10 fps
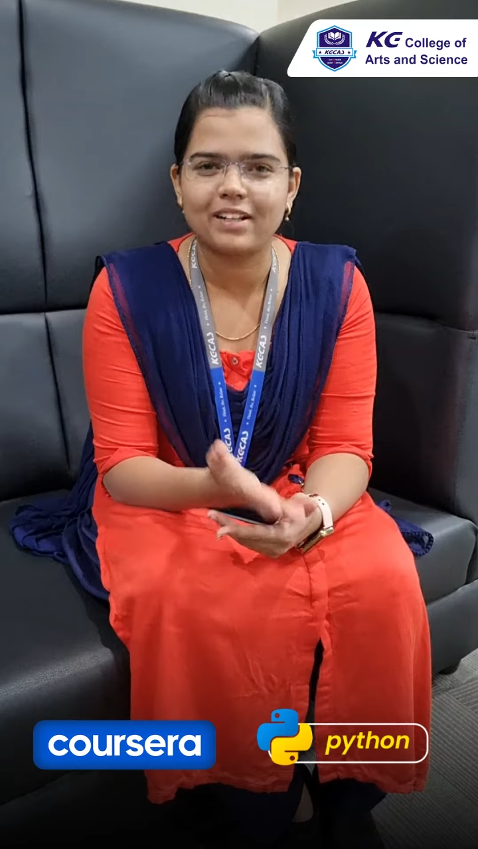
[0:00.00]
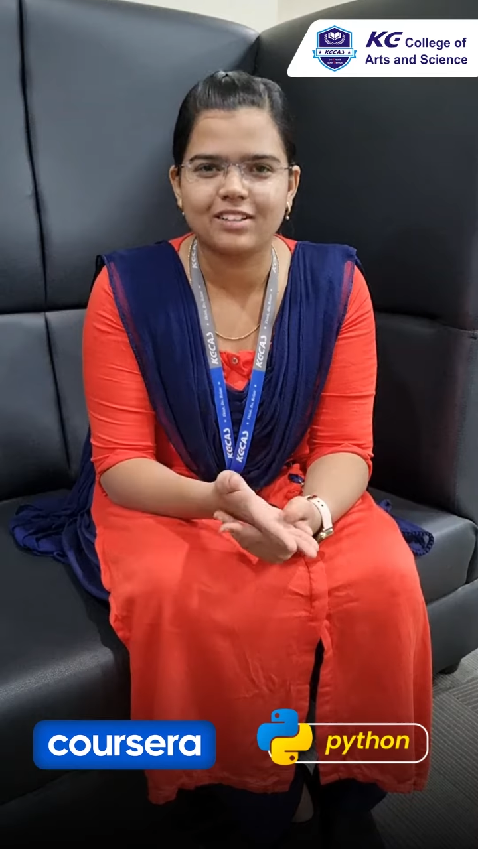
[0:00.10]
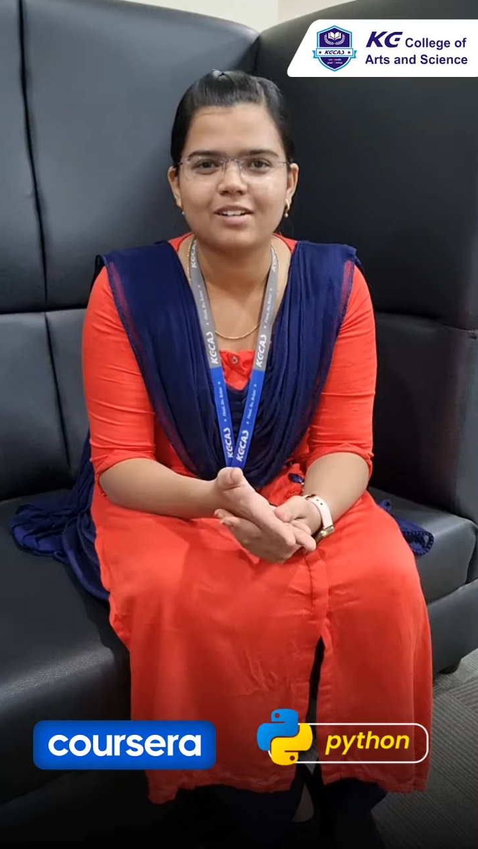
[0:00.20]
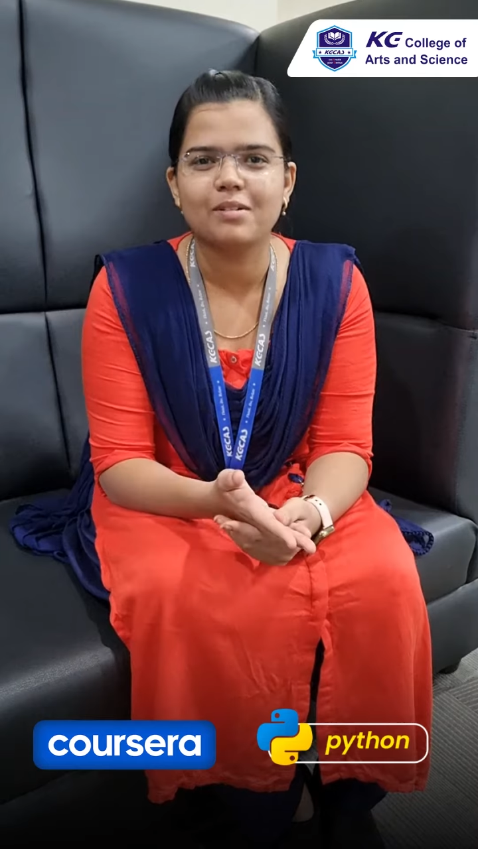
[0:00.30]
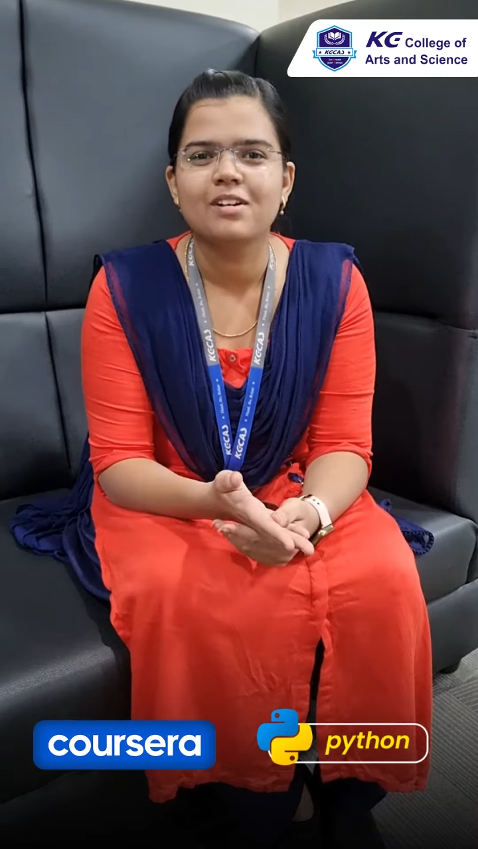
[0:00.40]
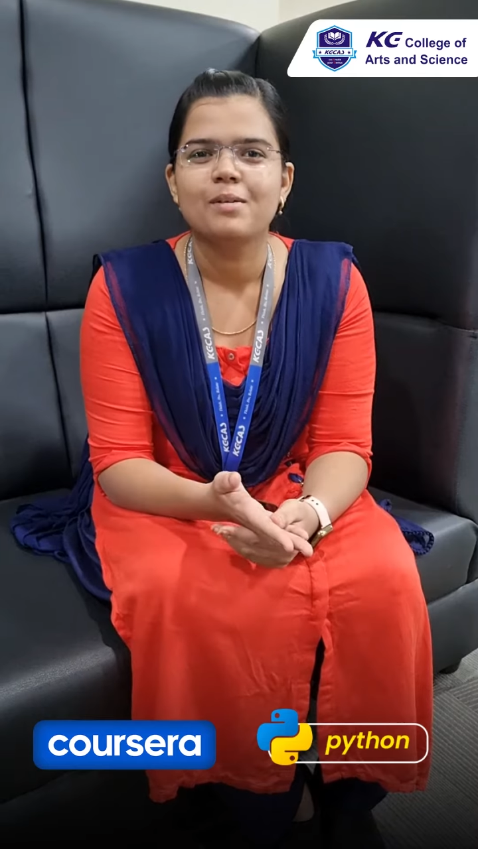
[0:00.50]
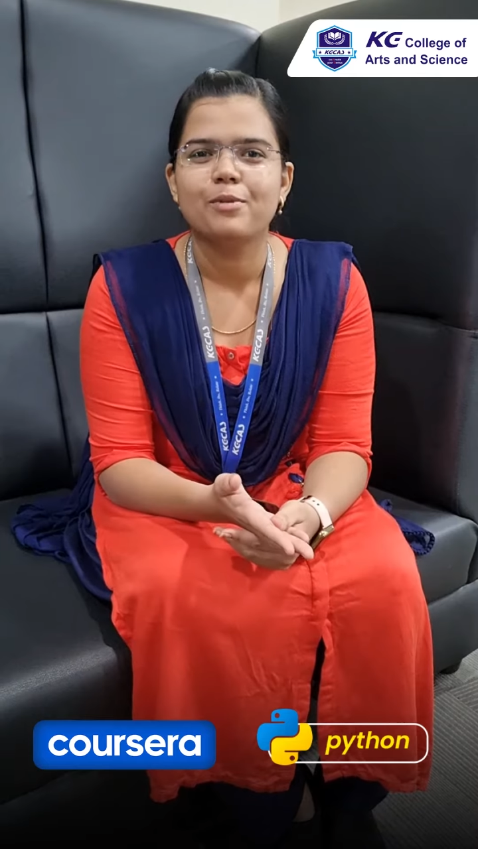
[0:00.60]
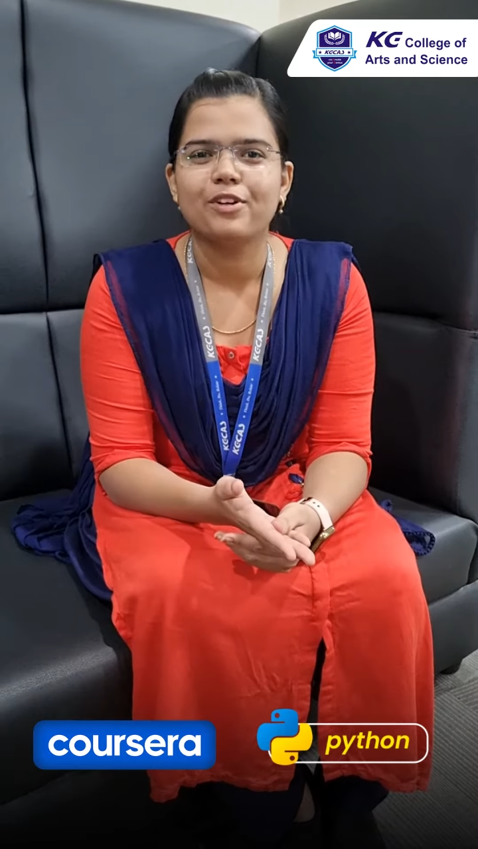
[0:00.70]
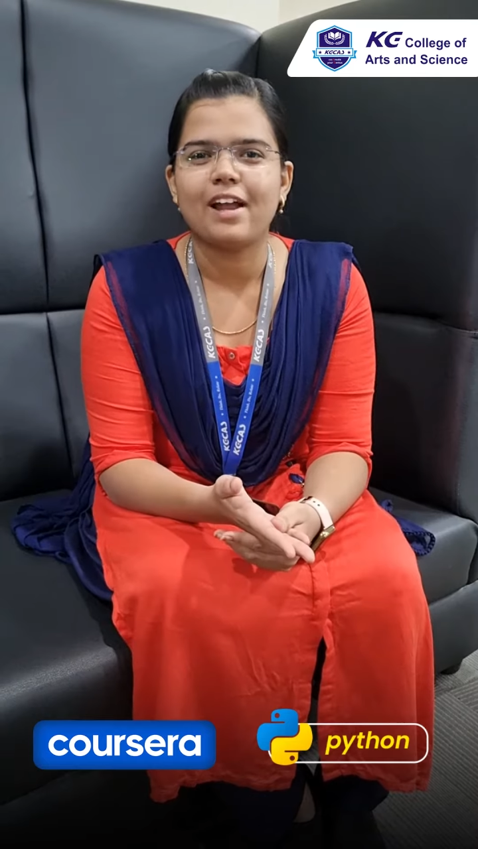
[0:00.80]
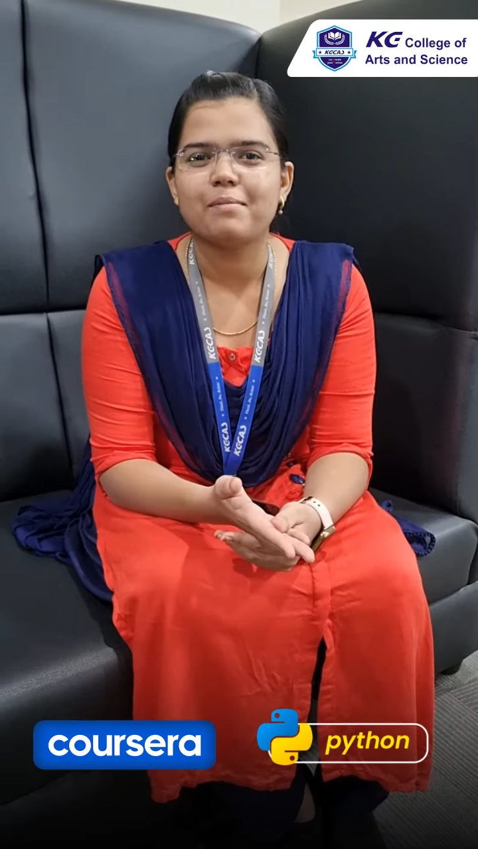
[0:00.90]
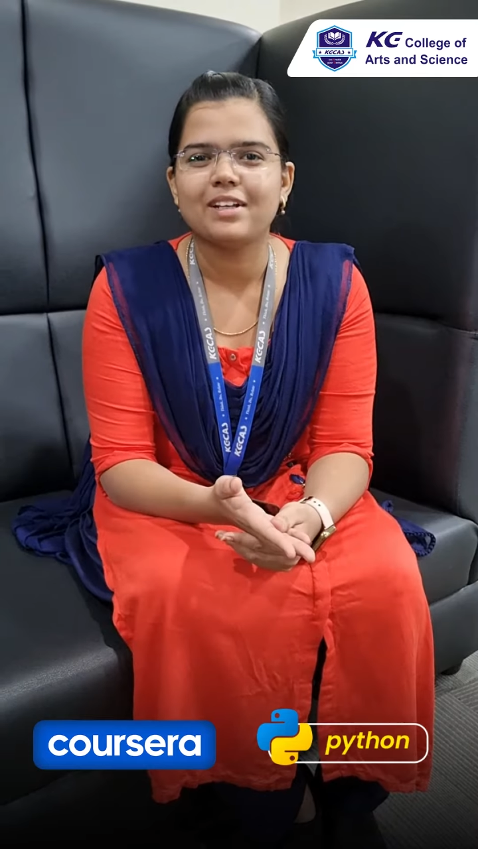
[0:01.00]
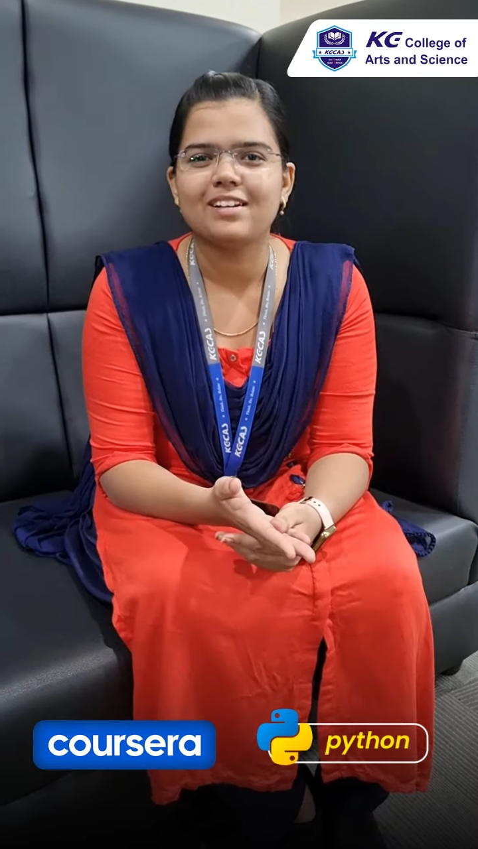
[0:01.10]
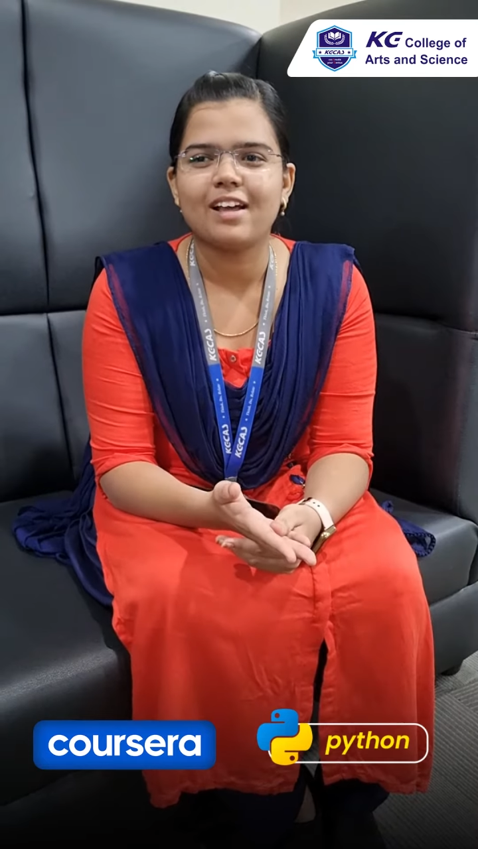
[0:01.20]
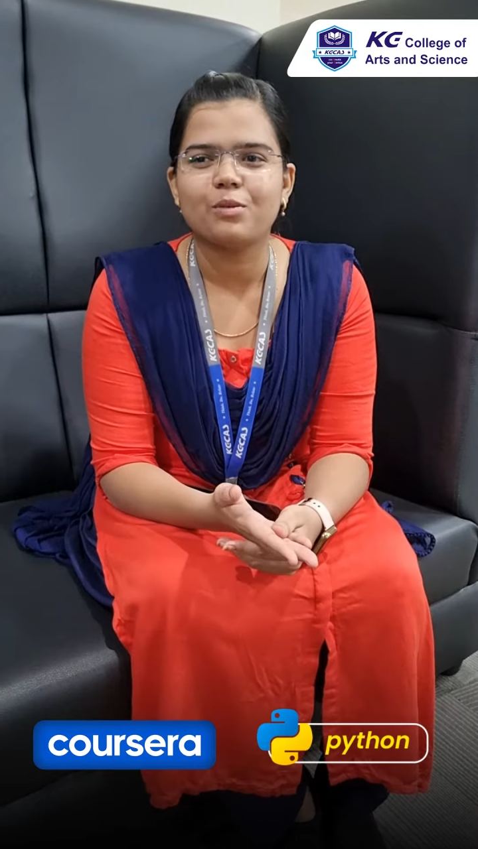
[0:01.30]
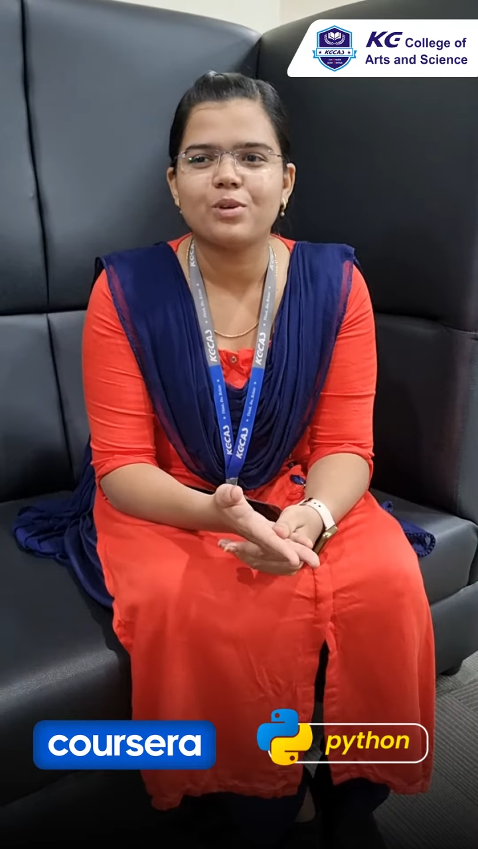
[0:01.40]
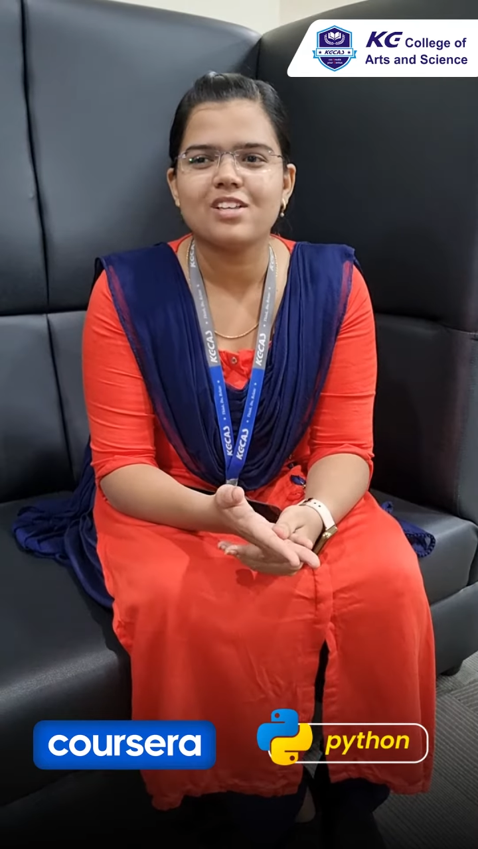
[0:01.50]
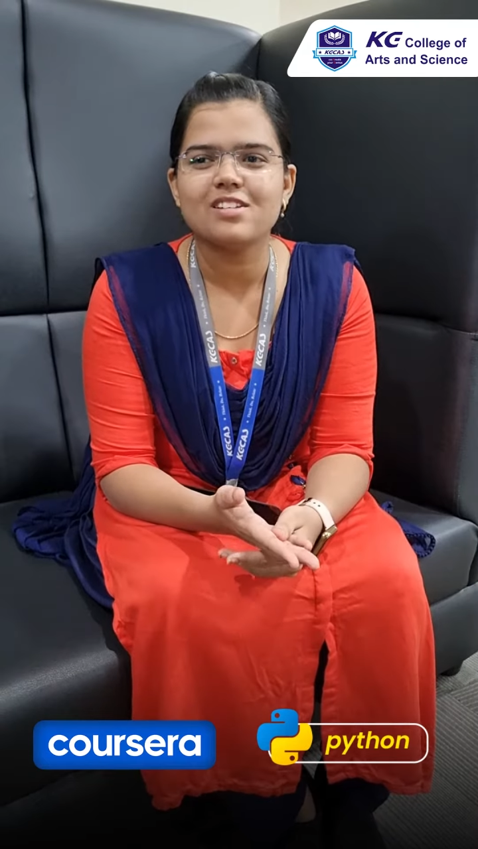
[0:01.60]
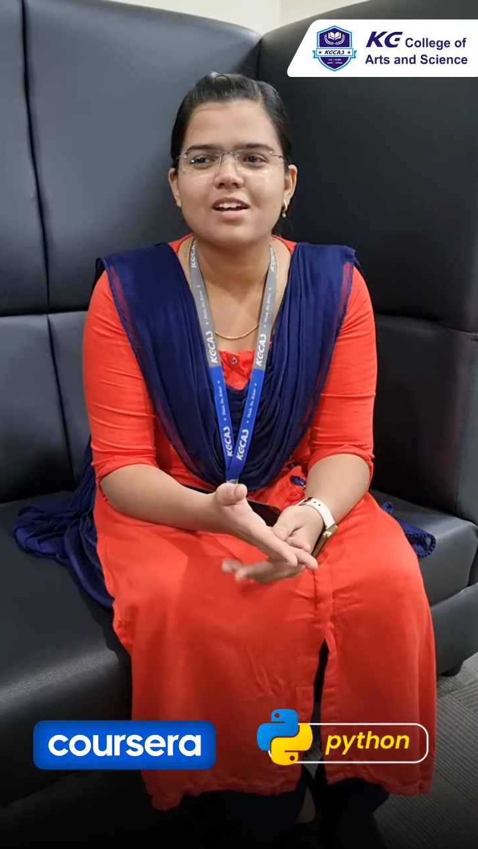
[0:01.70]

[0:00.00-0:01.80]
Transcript: Python programming language.